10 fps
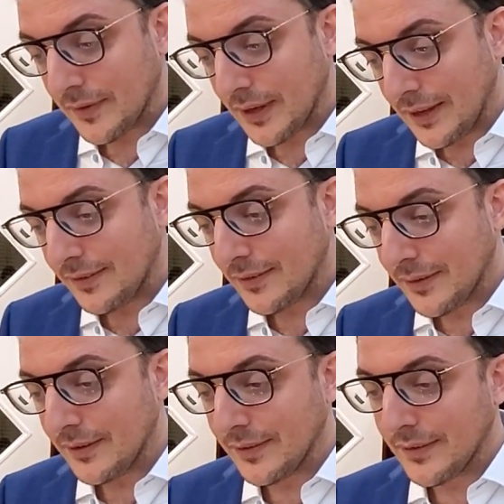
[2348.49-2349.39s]
So the answer
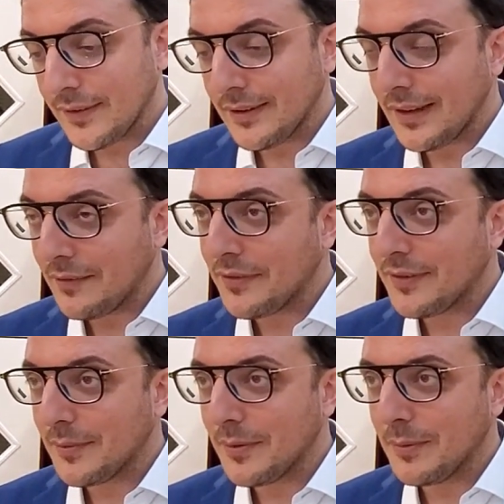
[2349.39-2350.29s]
is that after
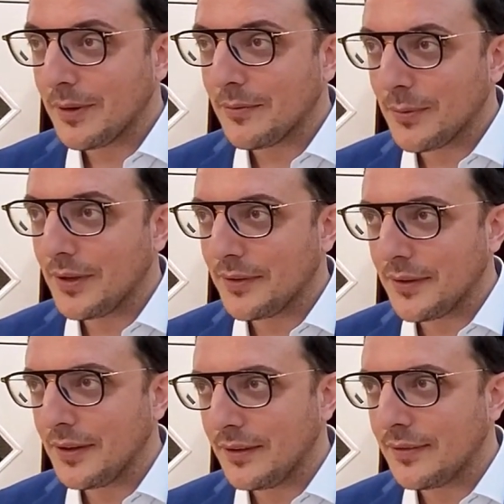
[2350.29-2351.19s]
somebody becomes
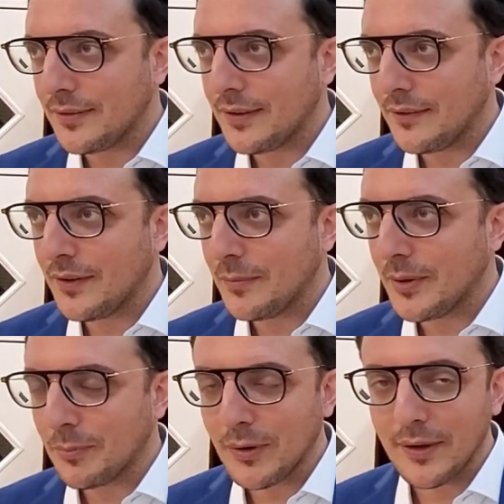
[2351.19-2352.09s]
wealthy, he needs to say a very
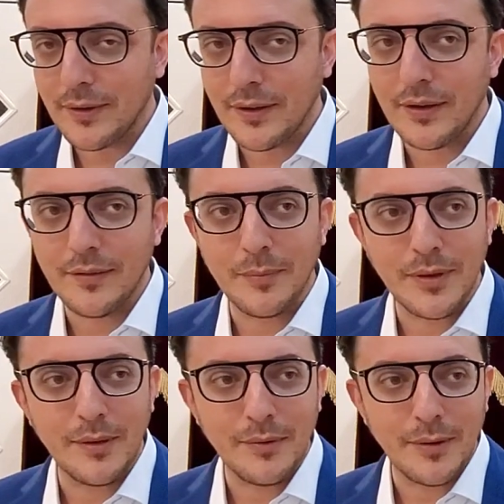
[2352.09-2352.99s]
big prayer that he doesn't
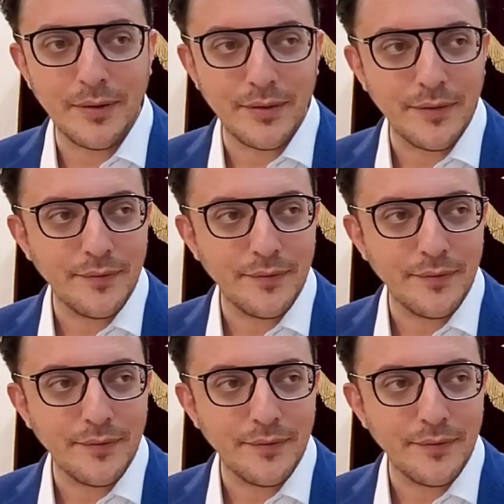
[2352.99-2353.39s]
become crazy.